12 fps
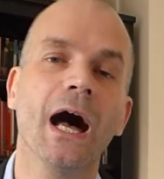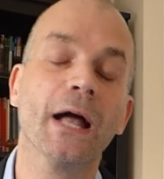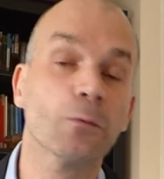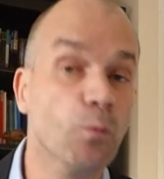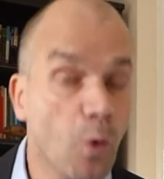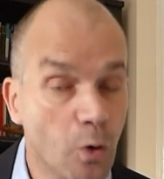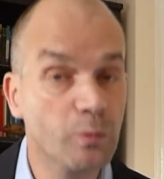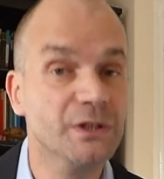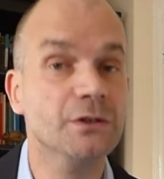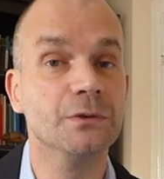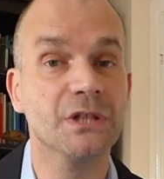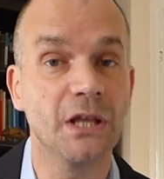and what we
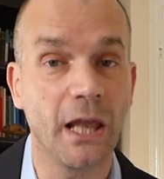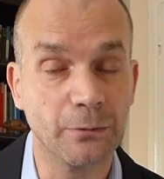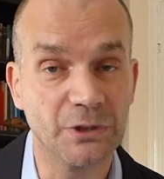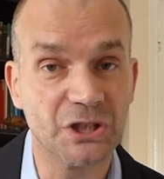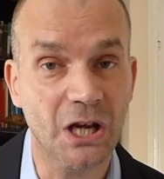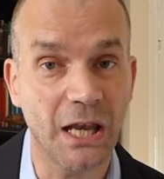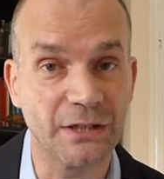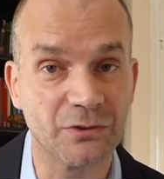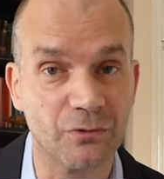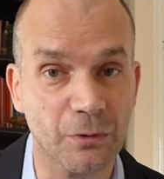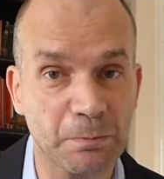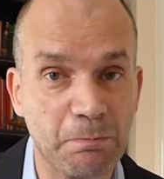do in the language
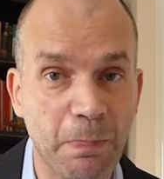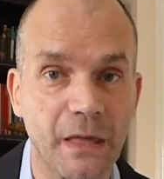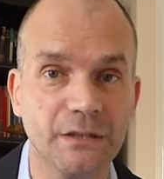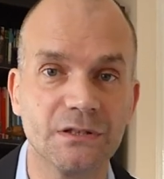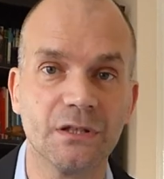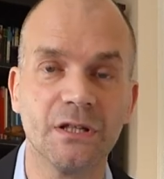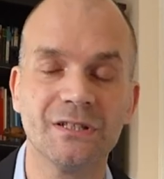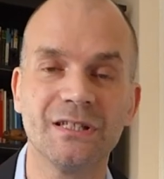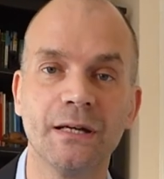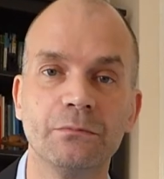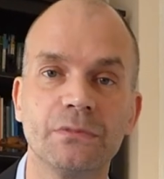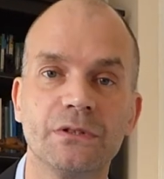classroom. It's an
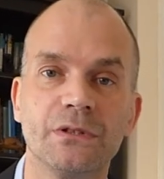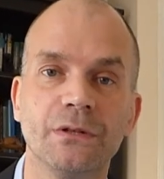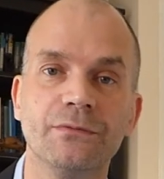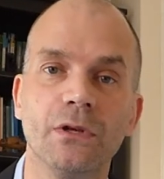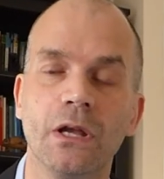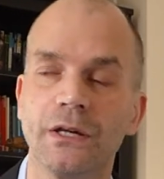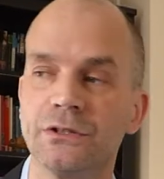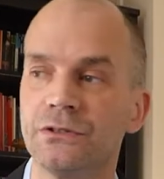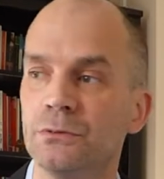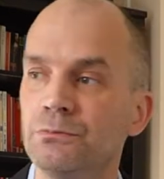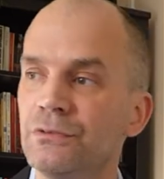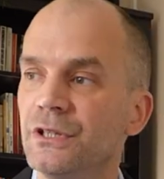attempt, if you like,
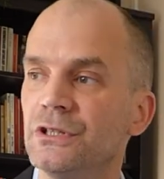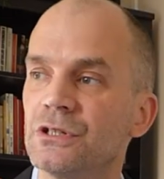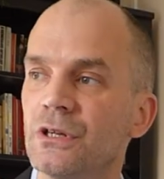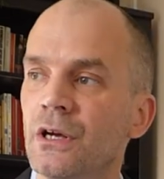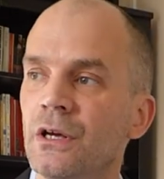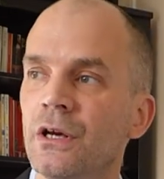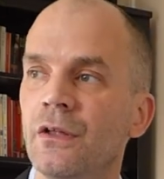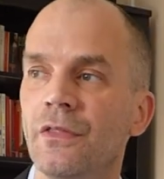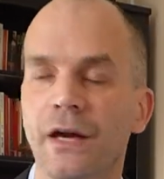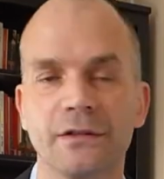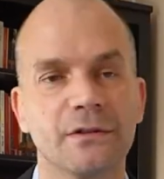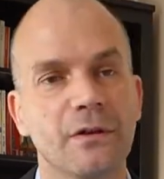to bridge
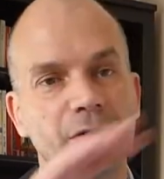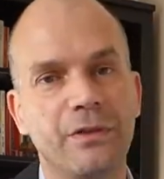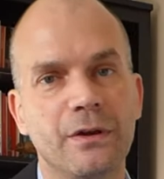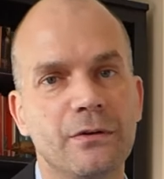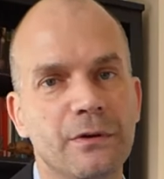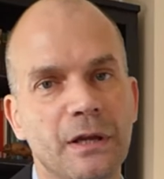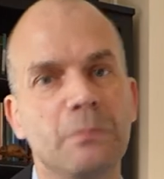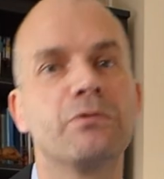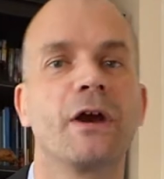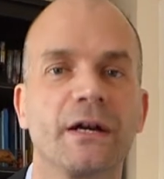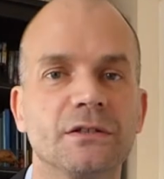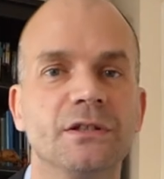that
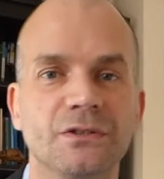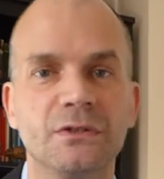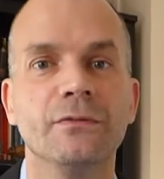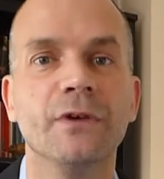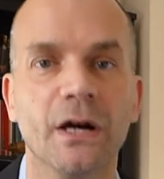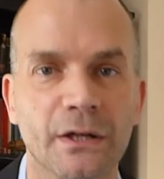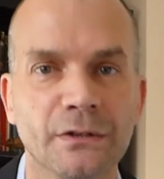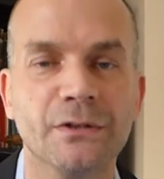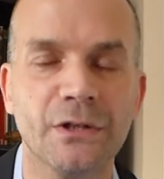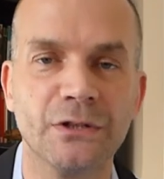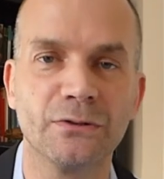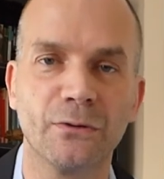theory-practice divide
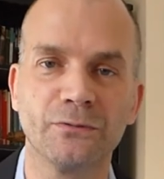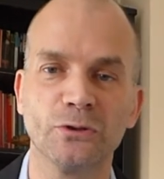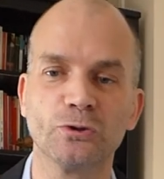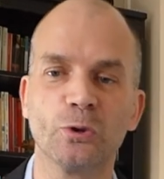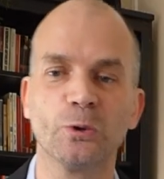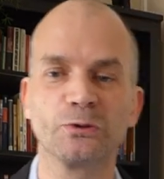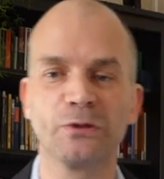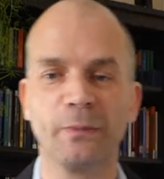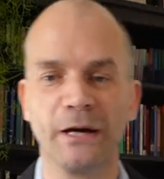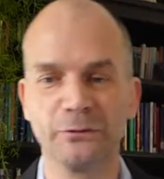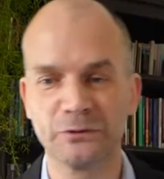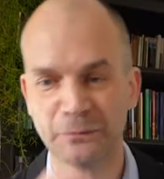that is often talked
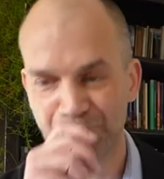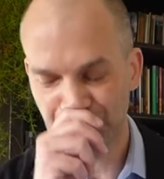about.